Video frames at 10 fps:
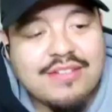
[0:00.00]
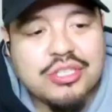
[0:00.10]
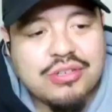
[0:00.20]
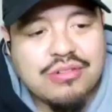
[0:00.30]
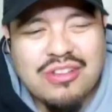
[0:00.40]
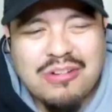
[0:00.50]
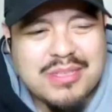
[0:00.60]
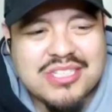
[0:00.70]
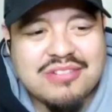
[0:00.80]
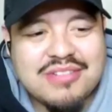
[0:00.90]
is true, don't
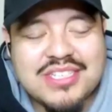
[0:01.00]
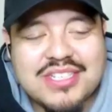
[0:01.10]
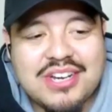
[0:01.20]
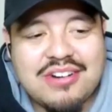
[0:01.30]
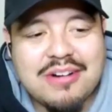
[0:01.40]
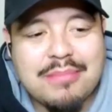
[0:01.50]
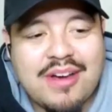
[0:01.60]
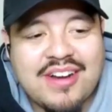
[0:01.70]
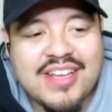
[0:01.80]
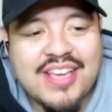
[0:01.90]
be so insecure
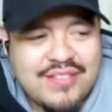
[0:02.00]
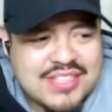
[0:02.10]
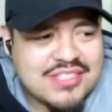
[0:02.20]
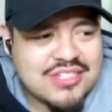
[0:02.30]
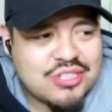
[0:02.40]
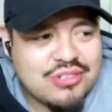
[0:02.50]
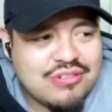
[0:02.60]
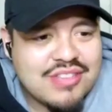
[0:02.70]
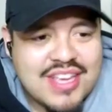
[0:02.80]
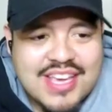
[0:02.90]
about it. If it's the
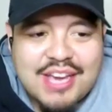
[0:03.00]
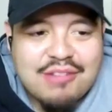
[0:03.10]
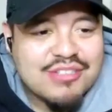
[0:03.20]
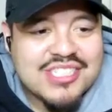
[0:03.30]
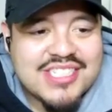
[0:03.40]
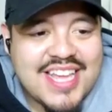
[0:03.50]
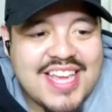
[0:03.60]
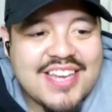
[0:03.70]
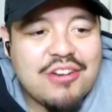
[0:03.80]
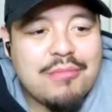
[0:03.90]
truth, it will
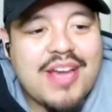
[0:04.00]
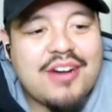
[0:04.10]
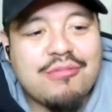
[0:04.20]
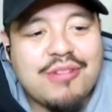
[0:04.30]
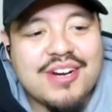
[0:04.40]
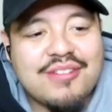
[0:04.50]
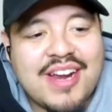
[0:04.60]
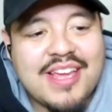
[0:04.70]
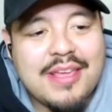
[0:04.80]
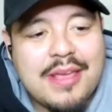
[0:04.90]
stand no matter what,
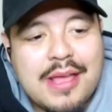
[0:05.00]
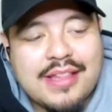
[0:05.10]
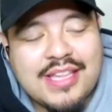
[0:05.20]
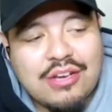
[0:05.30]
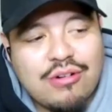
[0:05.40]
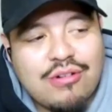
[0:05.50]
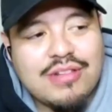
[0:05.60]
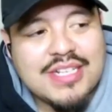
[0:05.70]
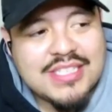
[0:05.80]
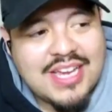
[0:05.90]
right? The
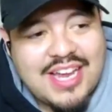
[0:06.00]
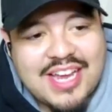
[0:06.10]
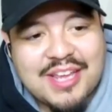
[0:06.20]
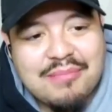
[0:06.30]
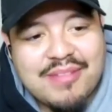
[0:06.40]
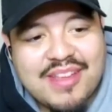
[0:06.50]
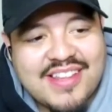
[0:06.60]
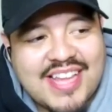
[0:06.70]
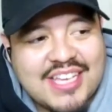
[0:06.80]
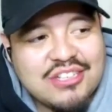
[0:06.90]
only time
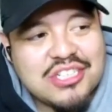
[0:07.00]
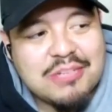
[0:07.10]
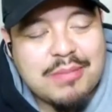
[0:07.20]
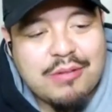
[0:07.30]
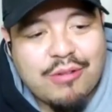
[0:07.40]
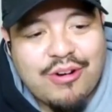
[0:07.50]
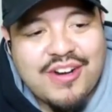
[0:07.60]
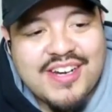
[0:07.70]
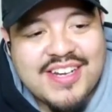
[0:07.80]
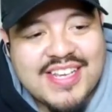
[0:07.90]
that you should be
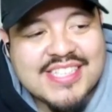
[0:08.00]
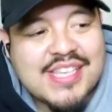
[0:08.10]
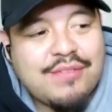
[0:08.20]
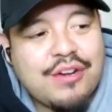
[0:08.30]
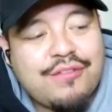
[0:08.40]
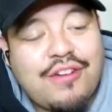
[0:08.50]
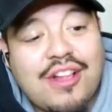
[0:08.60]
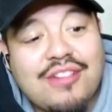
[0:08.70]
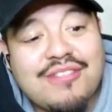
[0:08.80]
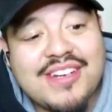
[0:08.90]
worried is if you're
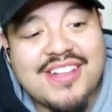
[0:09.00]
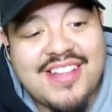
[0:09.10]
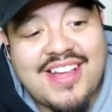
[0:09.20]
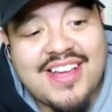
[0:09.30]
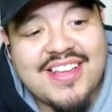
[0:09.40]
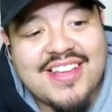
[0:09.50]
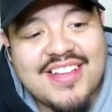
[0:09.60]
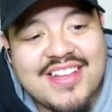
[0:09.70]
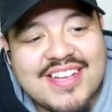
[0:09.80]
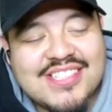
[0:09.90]
following a lie.
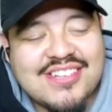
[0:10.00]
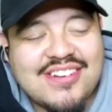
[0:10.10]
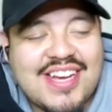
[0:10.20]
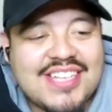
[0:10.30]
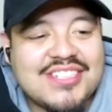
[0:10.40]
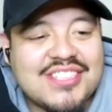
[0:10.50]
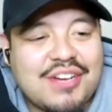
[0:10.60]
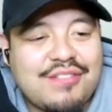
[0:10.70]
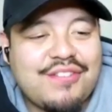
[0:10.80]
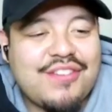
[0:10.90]
So ask
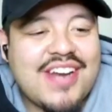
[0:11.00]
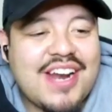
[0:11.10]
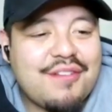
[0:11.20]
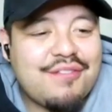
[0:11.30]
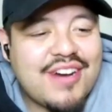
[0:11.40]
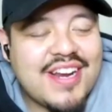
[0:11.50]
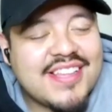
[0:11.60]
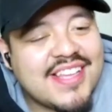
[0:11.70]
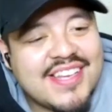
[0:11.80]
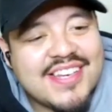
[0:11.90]
yourself, if you're not
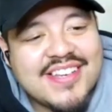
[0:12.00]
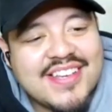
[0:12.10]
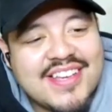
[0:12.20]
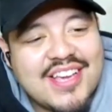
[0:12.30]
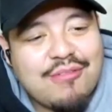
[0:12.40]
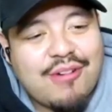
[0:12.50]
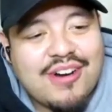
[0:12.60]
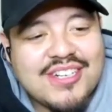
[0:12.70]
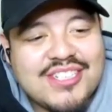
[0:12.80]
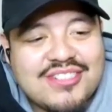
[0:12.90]
afraid, then why
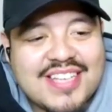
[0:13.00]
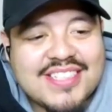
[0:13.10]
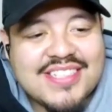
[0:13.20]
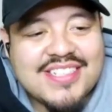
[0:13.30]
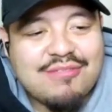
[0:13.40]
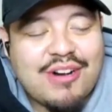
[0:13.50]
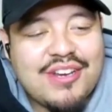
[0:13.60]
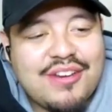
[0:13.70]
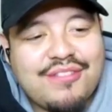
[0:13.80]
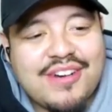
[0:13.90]
are
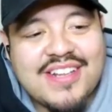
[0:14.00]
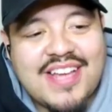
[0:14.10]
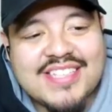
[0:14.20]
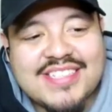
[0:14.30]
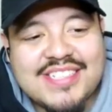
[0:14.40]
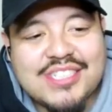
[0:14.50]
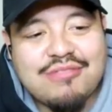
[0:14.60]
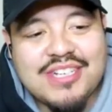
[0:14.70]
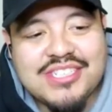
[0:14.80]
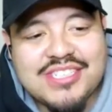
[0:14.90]
you afraid to ask these
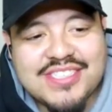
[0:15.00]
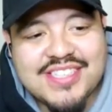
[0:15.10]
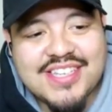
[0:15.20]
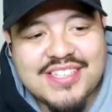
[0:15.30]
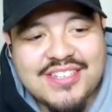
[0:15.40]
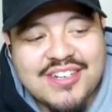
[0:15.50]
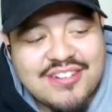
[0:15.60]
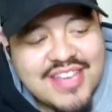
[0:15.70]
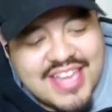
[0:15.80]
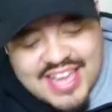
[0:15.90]
questions then?
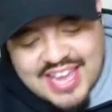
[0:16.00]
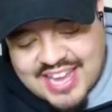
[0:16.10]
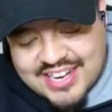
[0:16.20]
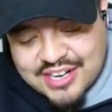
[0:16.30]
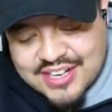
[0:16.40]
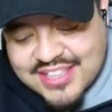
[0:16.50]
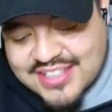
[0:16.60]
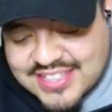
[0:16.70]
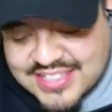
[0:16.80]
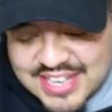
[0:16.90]
And another
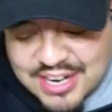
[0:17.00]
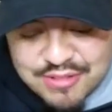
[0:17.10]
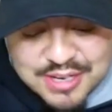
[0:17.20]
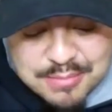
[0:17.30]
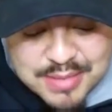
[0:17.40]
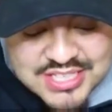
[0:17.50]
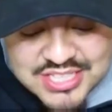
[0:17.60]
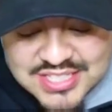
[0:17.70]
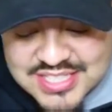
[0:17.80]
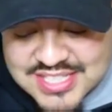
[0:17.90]
thing that I want to
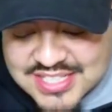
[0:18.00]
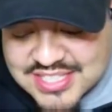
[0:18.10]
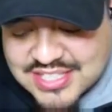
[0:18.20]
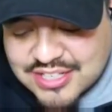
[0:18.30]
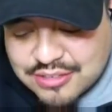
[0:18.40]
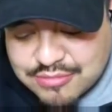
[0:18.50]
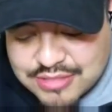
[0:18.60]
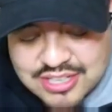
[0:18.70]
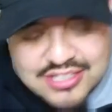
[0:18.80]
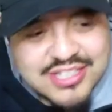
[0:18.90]
mention, since we
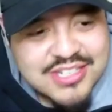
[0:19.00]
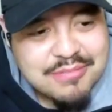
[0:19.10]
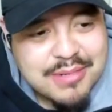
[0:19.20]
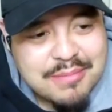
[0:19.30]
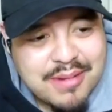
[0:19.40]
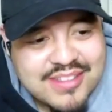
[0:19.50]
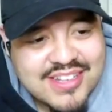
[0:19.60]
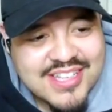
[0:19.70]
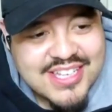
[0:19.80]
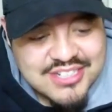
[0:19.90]
talked a little bit about the
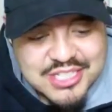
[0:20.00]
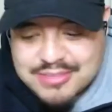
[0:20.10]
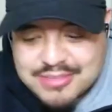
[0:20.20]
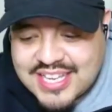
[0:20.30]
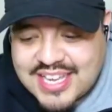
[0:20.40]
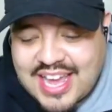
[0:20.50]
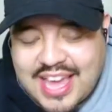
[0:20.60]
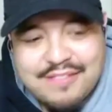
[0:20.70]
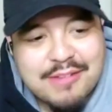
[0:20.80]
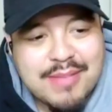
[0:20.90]
leadership today, I
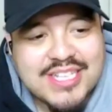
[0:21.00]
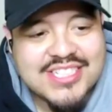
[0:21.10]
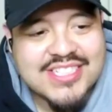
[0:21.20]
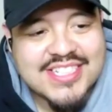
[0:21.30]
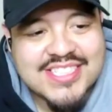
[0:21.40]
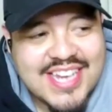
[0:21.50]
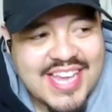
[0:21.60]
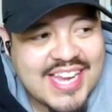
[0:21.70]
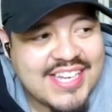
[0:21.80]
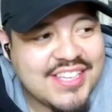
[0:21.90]
haven't mentioned this in
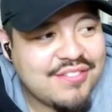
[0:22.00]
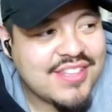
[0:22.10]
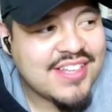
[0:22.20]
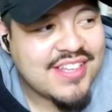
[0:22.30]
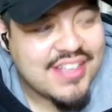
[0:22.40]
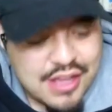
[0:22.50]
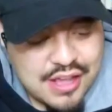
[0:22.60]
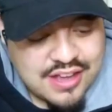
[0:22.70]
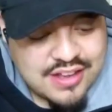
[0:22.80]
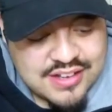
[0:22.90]
any of the
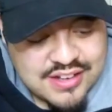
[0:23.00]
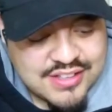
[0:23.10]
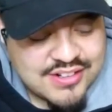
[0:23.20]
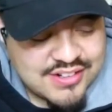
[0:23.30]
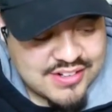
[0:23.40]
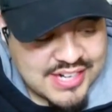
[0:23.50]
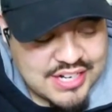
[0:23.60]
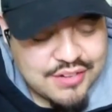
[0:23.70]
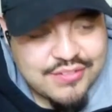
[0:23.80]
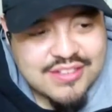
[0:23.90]
other
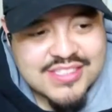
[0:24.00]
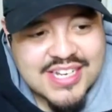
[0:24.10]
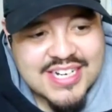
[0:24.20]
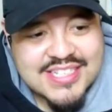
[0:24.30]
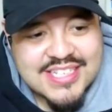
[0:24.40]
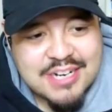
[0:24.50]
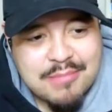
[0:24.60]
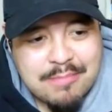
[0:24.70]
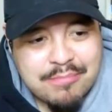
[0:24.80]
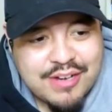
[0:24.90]
interviews that I did in
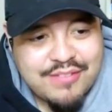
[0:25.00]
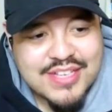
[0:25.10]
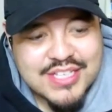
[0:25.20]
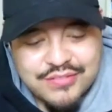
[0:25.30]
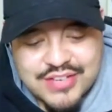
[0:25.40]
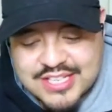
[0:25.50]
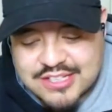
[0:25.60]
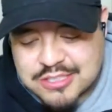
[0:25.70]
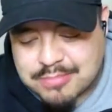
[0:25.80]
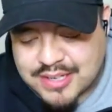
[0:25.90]
my previous
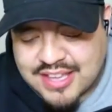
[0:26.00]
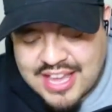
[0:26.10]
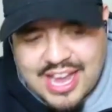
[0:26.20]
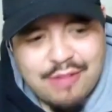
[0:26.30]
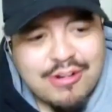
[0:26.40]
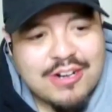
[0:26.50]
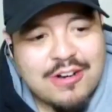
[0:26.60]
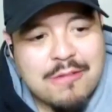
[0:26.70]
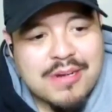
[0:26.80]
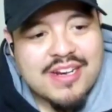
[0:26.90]
videos, but I want to
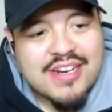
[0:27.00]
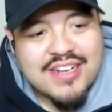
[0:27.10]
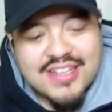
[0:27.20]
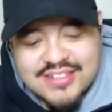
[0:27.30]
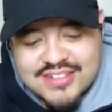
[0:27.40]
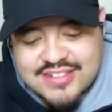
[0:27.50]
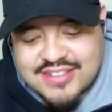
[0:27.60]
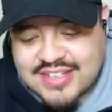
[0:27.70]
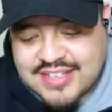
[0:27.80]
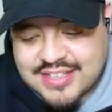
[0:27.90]
open another